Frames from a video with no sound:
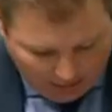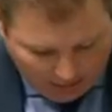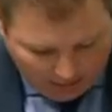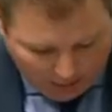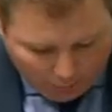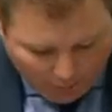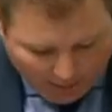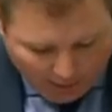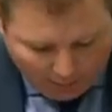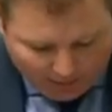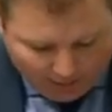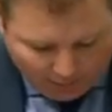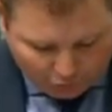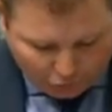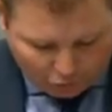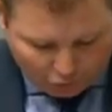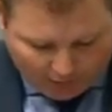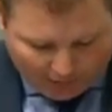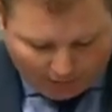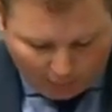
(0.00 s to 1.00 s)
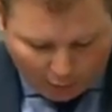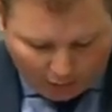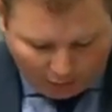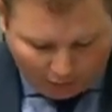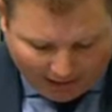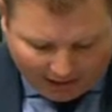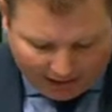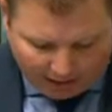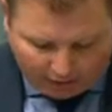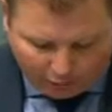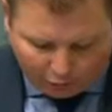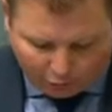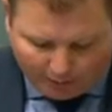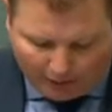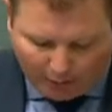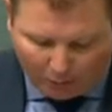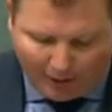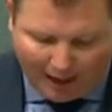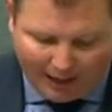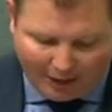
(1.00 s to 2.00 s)
where we have streamlined regulatory
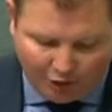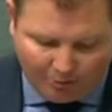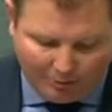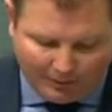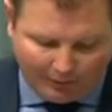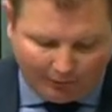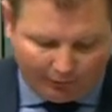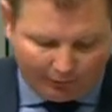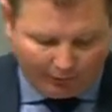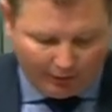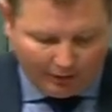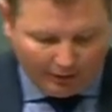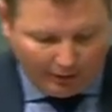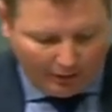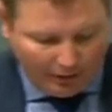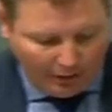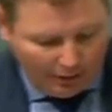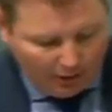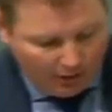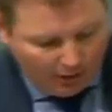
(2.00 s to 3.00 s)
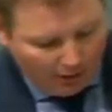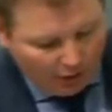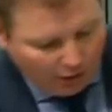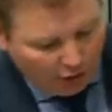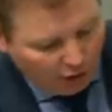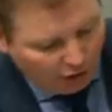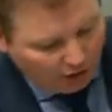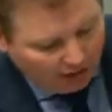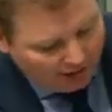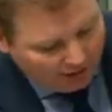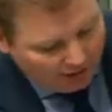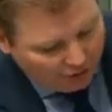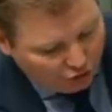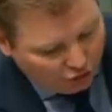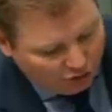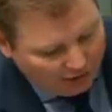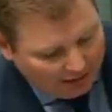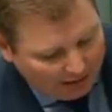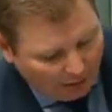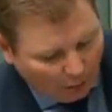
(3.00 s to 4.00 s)
arrangements. Earlier this
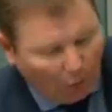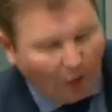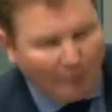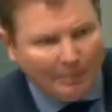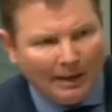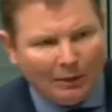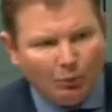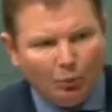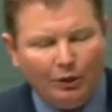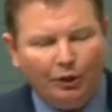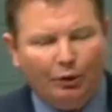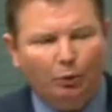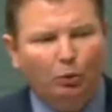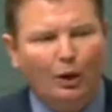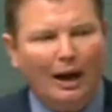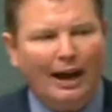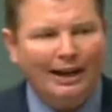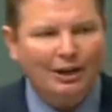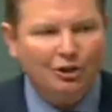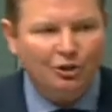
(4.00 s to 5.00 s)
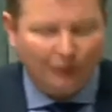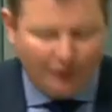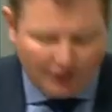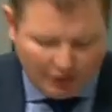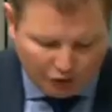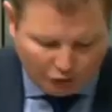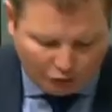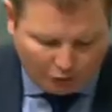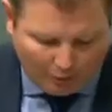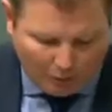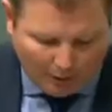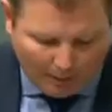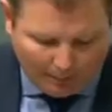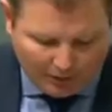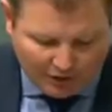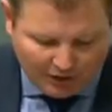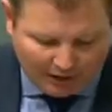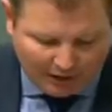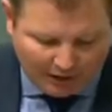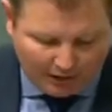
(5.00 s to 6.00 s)
year, I met with a range of industry
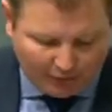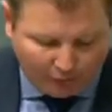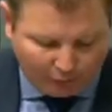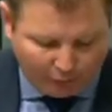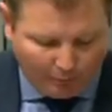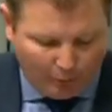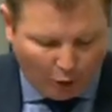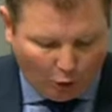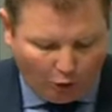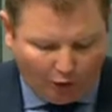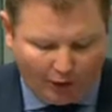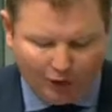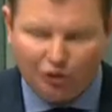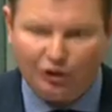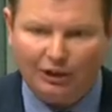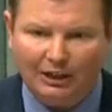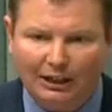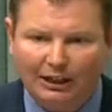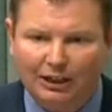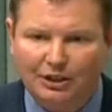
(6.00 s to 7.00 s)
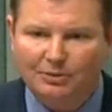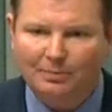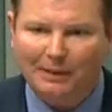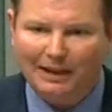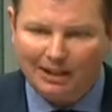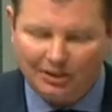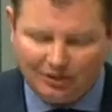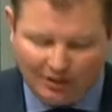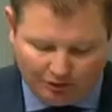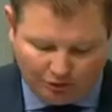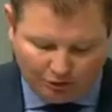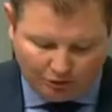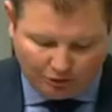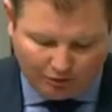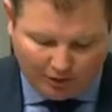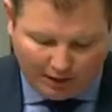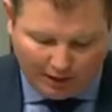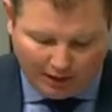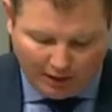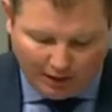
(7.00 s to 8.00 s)
representatives from the hygiene and cosmetics industry
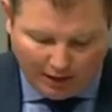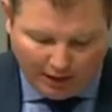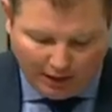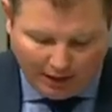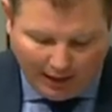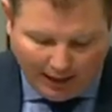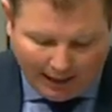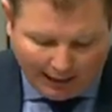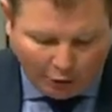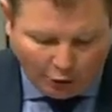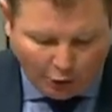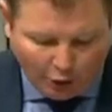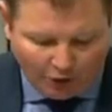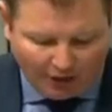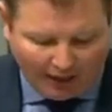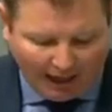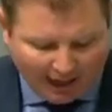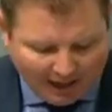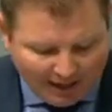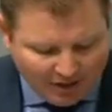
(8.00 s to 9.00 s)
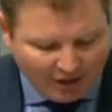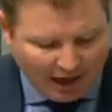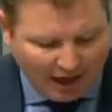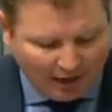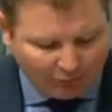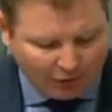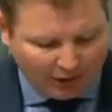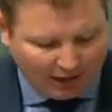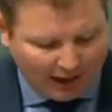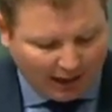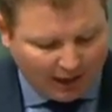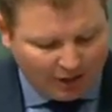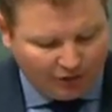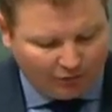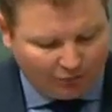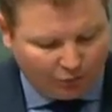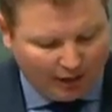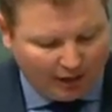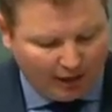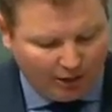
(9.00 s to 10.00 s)
and heard case after case
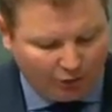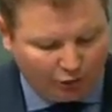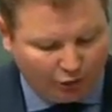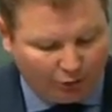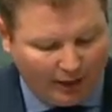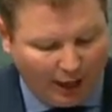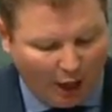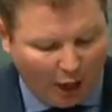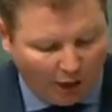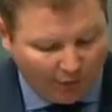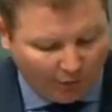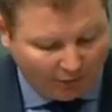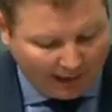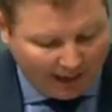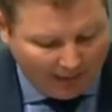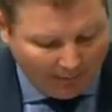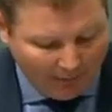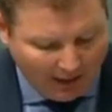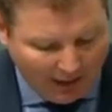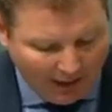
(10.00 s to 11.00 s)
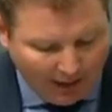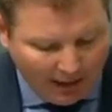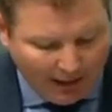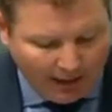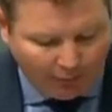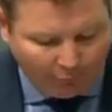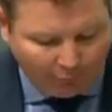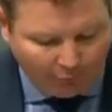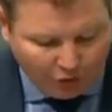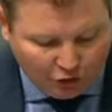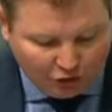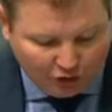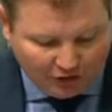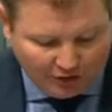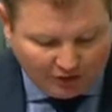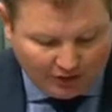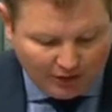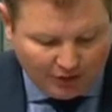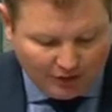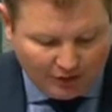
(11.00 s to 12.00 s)
of regulatory overlap,
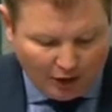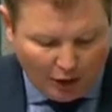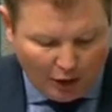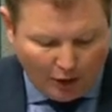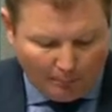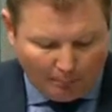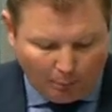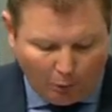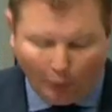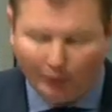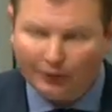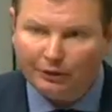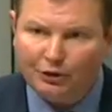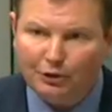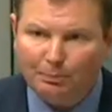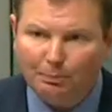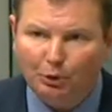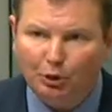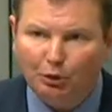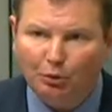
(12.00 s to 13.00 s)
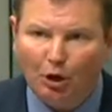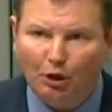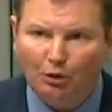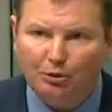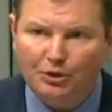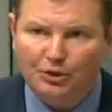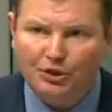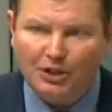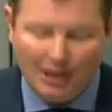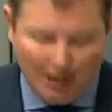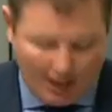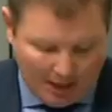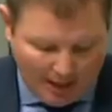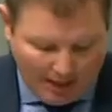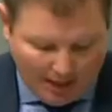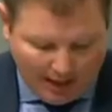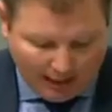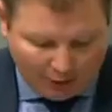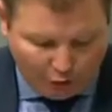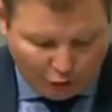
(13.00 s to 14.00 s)
inefficiencies, pointless bureaucracy
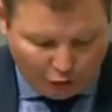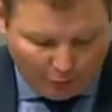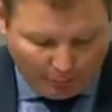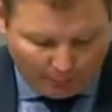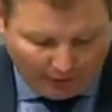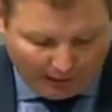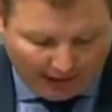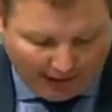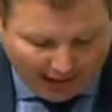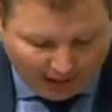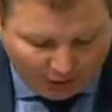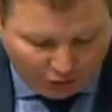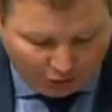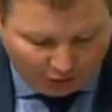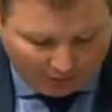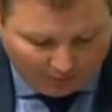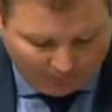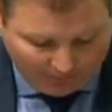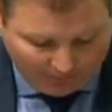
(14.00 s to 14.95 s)
and duplication.